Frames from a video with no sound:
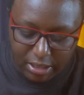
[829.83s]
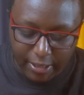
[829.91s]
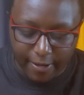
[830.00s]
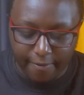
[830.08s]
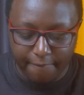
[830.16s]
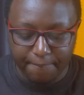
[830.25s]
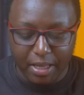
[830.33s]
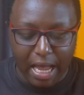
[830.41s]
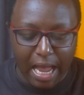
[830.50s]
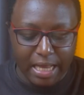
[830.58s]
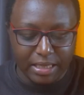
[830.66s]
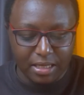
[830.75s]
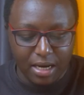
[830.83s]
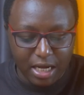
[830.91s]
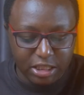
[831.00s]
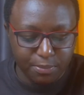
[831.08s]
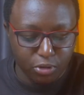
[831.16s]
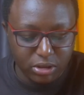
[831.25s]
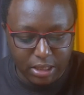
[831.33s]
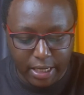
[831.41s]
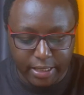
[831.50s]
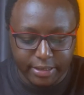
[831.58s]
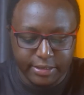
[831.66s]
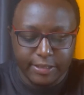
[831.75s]
and the next point
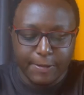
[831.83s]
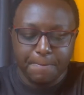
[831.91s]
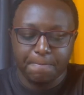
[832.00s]
is